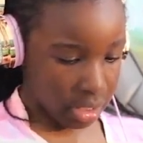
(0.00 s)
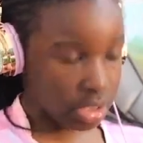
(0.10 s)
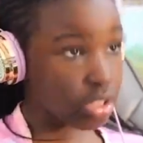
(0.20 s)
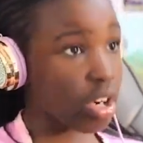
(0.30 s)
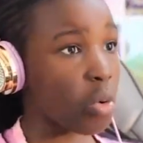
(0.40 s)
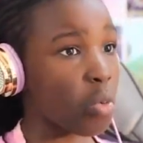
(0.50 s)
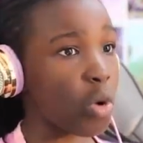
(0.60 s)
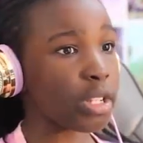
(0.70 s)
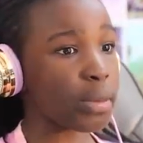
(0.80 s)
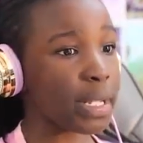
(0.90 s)
so
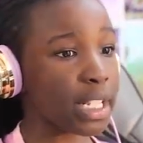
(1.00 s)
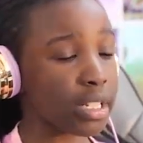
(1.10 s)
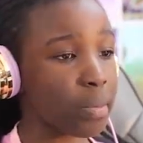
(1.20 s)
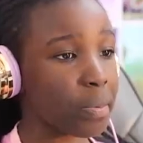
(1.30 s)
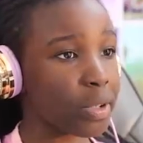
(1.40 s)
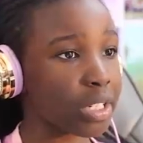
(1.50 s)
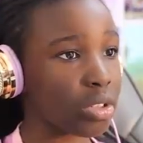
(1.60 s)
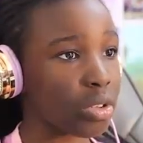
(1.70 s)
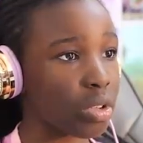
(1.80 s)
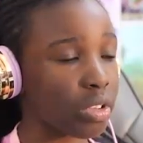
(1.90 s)
what do we need to put
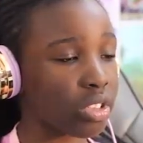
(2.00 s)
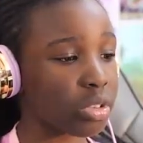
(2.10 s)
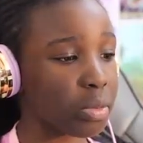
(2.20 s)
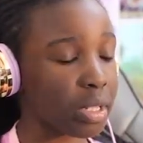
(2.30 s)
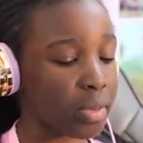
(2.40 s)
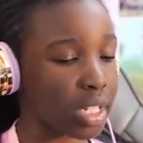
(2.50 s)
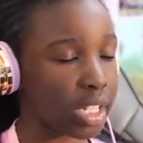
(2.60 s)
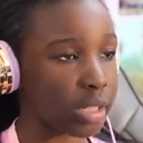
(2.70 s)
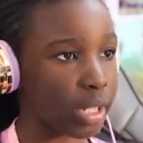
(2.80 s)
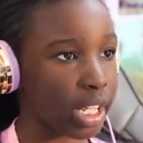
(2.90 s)
in the Oreos to make
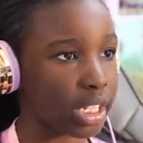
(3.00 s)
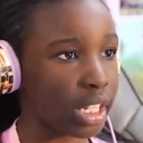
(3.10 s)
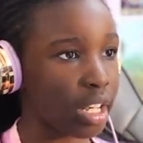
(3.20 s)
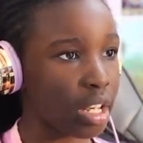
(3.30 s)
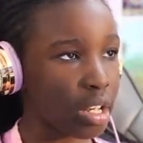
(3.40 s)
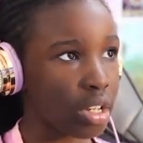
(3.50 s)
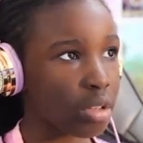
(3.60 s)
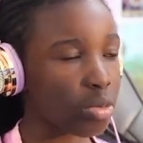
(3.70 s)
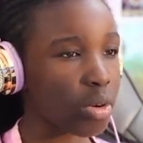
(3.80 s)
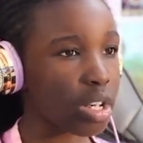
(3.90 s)
them taste bad?
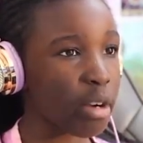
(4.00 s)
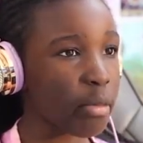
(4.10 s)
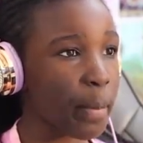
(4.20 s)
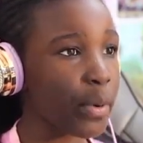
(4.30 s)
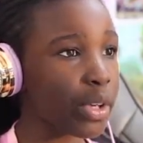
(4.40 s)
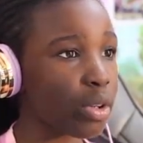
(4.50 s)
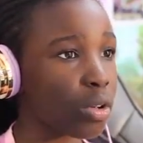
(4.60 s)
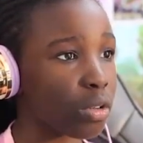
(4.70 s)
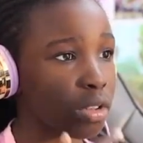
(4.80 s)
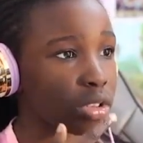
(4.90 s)
What can we put in
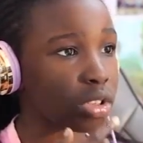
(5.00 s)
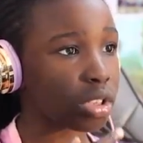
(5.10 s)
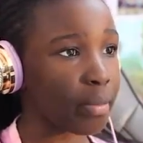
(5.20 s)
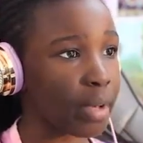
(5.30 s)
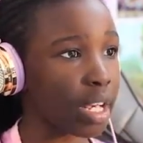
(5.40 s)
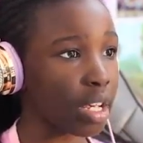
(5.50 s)
Oreos to make?